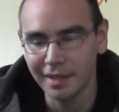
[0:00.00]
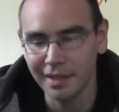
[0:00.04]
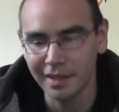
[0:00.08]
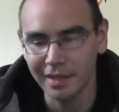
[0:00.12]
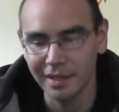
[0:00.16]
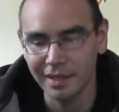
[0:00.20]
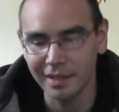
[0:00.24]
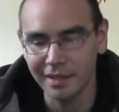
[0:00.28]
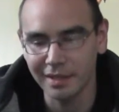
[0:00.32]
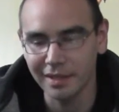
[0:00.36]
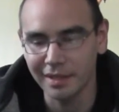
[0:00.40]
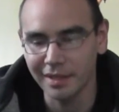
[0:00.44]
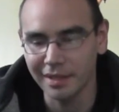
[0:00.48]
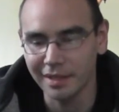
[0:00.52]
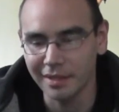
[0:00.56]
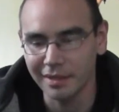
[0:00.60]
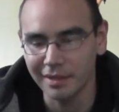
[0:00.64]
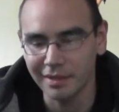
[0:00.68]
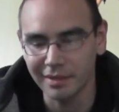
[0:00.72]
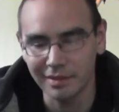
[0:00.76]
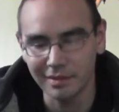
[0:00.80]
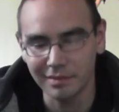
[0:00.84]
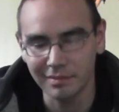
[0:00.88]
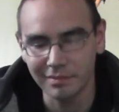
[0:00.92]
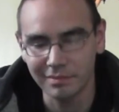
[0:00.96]
and uh,
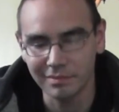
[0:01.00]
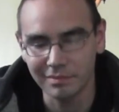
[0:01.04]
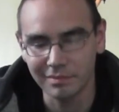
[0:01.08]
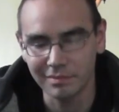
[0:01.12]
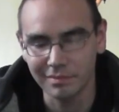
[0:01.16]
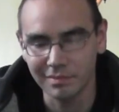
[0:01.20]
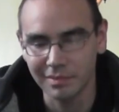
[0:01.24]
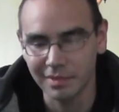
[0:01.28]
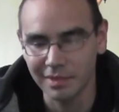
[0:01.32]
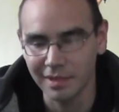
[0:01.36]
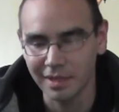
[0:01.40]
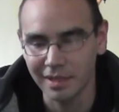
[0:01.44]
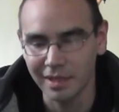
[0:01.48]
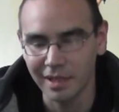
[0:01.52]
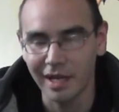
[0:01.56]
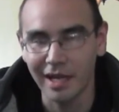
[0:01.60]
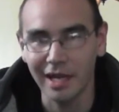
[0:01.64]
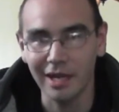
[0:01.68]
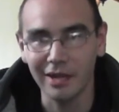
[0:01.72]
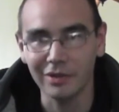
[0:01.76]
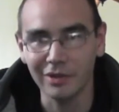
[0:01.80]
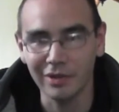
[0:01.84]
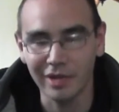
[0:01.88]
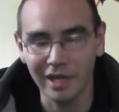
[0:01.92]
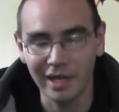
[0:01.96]
I
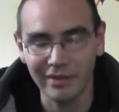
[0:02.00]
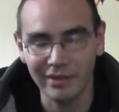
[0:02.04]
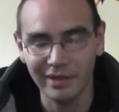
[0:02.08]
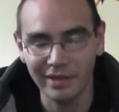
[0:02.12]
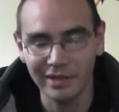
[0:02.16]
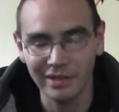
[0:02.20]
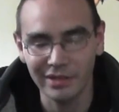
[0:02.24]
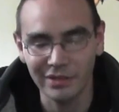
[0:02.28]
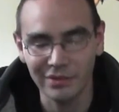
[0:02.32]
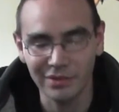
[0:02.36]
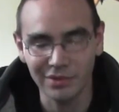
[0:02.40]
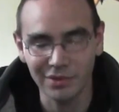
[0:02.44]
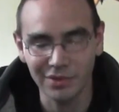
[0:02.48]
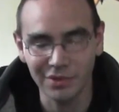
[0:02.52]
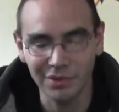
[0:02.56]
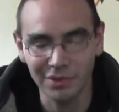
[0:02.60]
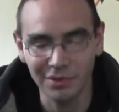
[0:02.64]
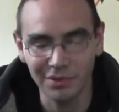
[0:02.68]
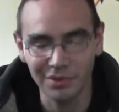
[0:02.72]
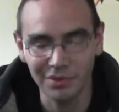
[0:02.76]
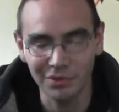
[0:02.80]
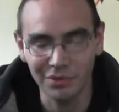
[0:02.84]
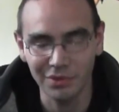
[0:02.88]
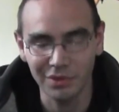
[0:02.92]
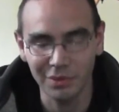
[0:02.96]
don't know, I've had this for two
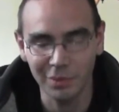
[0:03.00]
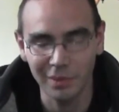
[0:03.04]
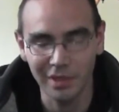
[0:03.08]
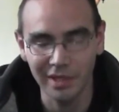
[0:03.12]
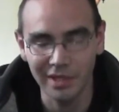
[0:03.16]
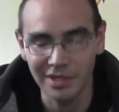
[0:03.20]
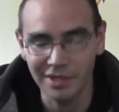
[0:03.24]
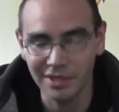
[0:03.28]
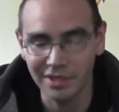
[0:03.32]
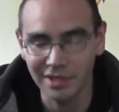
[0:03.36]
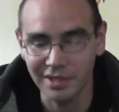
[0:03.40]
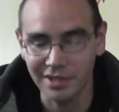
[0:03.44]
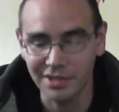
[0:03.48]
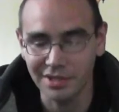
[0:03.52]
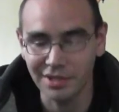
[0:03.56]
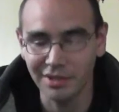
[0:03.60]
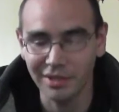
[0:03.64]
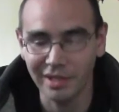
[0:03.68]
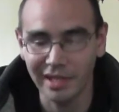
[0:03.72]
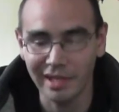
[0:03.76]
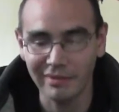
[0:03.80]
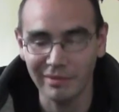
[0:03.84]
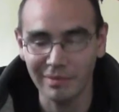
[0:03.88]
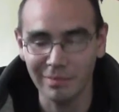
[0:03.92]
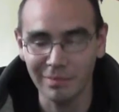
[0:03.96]
or three weeks and I still
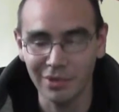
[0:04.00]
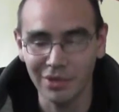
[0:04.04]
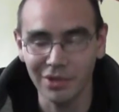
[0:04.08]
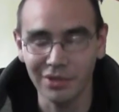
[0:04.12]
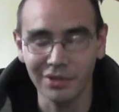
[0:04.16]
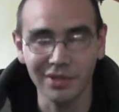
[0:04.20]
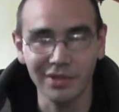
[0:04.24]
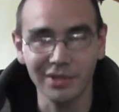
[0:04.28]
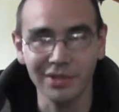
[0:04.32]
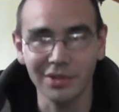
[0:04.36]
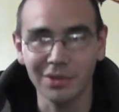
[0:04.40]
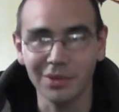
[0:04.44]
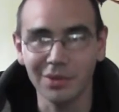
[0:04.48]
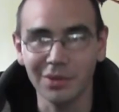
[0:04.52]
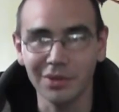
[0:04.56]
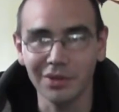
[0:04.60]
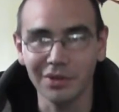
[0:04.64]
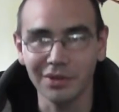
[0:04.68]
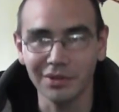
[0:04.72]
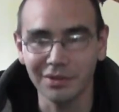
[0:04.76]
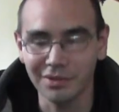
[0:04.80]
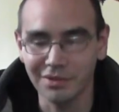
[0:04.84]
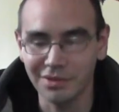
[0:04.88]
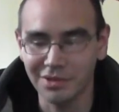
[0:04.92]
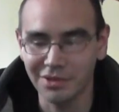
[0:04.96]
haven't burnt out a
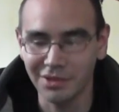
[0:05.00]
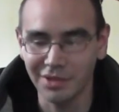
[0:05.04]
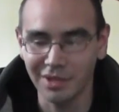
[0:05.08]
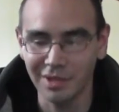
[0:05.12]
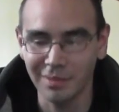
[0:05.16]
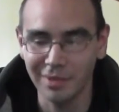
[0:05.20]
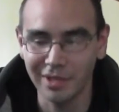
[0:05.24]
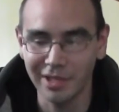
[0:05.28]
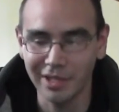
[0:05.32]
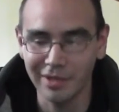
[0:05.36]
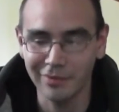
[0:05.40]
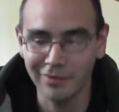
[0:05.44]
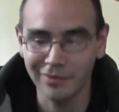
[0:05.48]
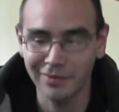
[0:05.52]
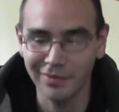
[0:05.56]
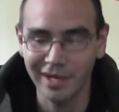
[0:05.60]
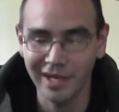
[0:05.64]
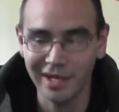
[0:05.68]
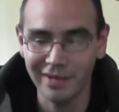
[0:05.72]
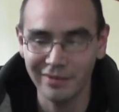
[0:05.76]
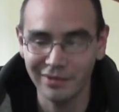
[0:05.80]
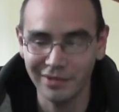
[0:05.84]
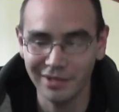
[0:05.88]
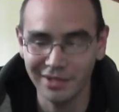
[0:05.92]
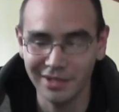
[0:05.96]
coil. So you can pick up
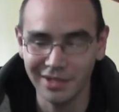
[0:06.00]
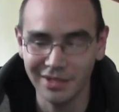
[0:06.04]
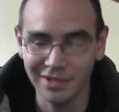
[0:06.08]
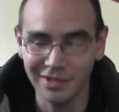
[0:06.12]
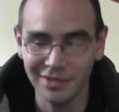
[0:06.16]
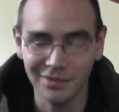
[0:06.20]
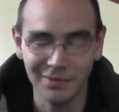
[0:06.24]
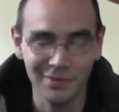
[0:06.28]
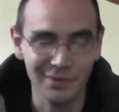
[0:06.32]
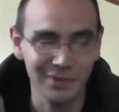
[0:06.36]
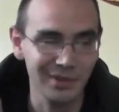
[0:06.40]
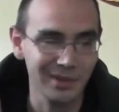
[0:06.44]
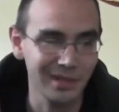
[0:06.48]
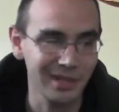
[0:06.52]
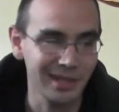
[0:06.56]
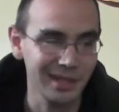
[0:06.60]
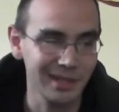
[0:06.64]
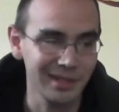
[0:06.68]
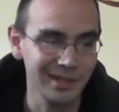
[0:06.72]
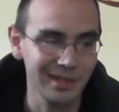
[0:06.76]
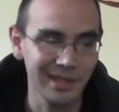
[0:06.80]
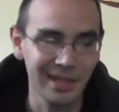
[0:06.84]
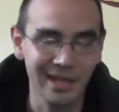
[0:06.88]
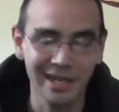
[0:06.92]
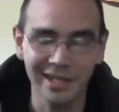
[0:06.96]
five of these for
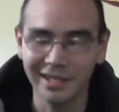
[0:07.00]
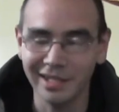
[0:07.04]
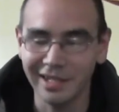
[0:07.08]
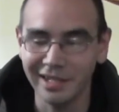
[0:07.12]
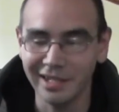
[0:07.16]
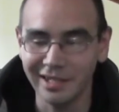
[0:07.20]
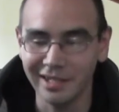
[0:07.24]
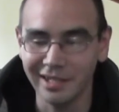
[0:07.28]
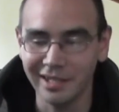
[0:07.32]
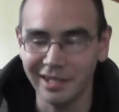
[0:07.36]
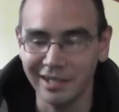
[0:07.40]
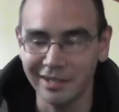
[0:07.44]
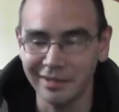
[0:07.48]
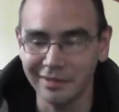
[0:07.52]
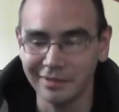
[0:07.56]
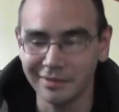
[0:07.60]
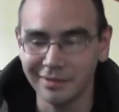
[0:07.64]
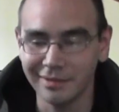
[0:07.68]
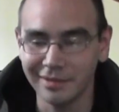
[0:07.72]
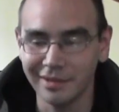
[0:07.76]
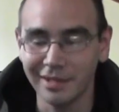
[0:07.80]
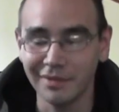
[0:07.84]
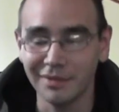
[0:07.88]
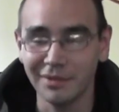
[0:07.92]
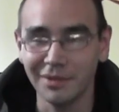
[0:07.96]
like $9.99
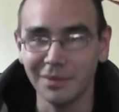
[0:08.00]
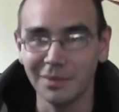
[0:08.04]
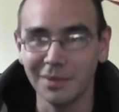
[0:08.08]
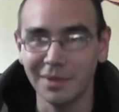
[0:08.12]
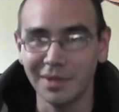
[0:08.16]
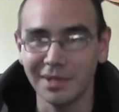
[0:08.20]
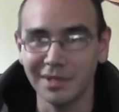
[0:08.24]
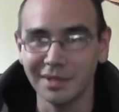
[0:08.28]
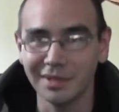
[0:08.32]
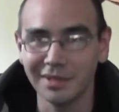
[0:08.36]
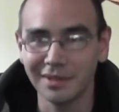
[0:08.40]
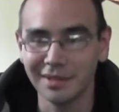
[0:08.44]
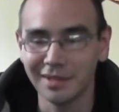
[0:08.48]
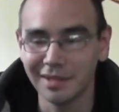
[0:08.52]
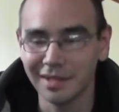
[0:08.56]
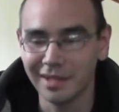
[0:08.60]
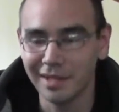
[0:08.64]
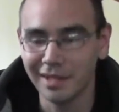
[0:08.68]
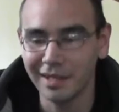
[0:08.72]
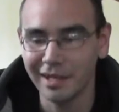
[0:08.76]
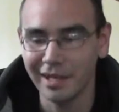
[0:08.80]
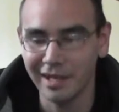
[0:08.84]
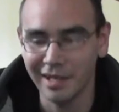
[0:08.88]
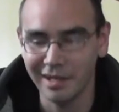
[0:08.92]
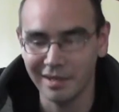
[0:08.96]
if you want.
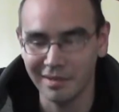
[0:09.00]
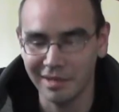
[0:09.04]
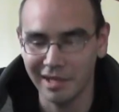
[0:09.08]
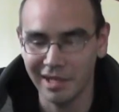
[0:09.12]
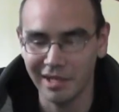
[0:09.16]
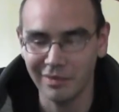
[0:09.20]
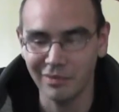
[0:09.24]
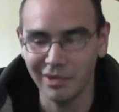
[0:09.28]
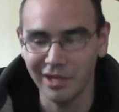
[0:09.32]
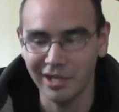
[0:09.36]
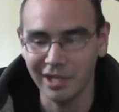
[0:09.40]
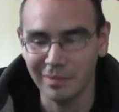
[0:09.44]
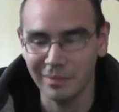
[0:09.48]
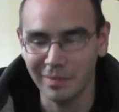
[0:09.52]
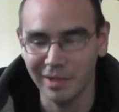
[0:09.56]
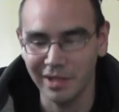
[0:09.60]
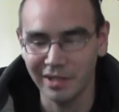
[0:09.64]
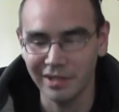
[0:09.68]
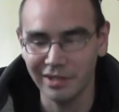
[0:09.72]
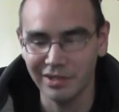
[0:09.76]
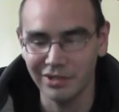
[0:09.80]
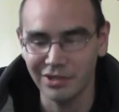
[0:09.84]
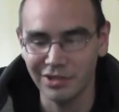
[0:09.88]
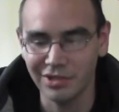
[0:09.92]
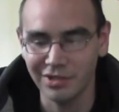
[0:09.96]
I, would recommend
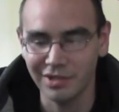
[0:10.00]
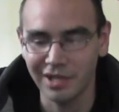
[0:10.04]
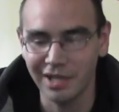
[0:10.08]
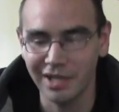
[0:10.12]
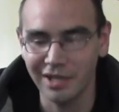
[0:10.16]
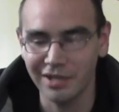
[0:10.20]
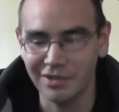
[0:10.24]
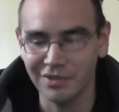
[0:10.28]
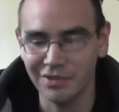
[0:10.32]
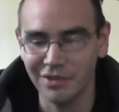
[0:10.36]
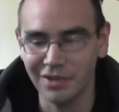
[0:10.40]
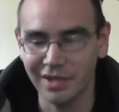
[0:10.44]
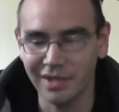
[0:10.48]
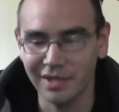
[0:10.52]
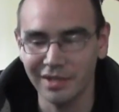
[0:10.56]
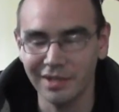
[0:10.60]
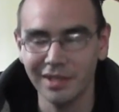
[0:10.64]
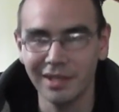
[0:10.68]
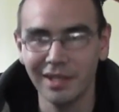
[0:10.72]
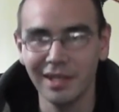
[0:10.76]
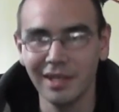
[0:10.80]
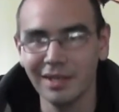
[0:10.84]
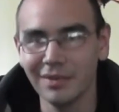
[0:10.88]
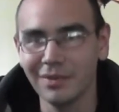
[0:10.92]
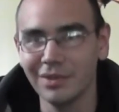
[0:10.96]
it just cause, right?
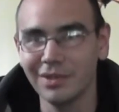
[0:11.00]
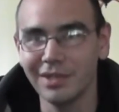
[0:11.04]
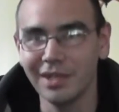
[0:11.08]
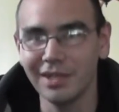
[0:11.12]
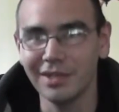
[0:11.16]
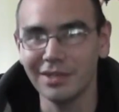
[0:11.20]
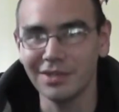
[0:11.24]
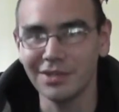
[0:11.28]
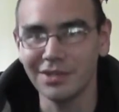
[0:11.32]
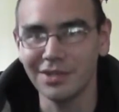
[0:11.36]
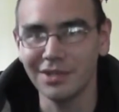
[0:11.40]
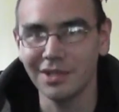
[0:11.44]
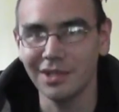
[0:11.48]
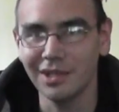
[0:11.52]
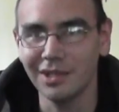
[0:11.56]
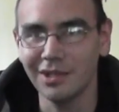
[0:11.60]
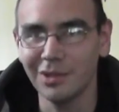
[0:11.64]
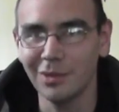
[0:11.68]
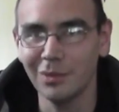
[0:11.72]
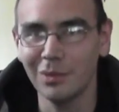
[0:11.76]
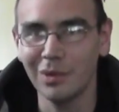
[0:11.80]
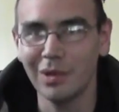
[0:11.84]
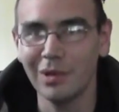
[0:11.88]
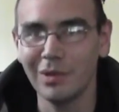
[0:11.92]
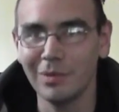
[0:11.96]
Redundancy. You
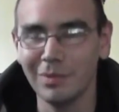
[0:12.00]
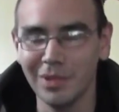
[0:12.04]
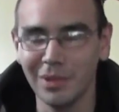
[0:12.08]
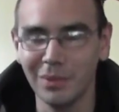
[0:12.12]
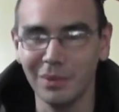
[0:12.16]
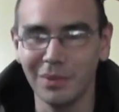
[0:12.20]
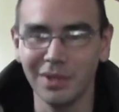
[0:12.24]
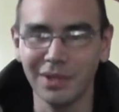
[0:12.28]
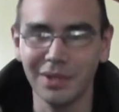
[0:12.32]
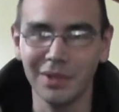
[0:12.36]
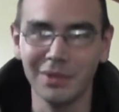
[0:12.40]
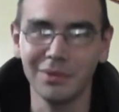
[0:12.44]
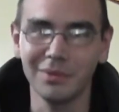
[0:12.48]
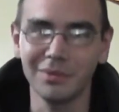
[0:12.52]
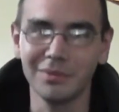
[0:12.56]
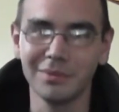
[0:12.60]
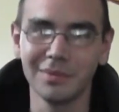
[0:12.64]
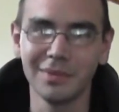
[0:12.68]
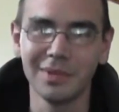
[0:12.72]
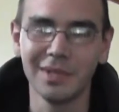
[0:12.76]
don't want to be without